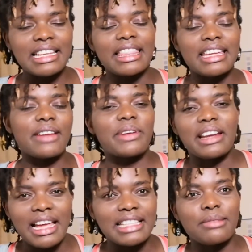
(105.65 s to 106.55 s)
and then I
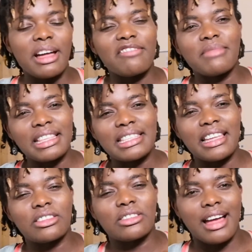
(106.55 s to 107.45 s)
realized it might have made
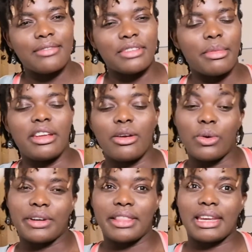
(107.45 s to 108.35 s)
sense to have them in the
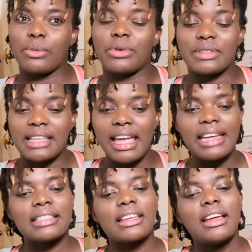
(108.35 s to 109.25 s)
order that I want to say
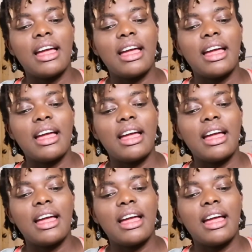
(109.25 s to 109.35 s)
it.